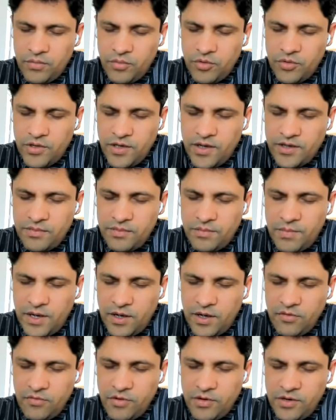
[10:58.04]
Buddha has a
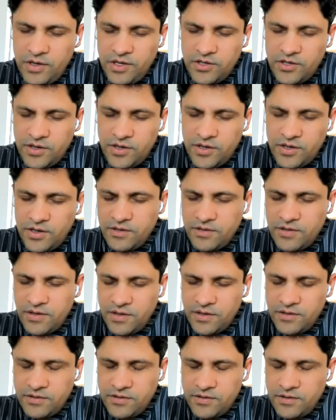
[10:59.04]
powerful teaching. He
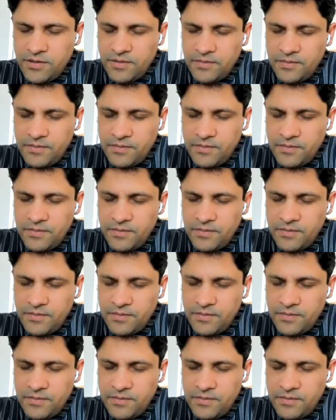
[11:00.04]
says,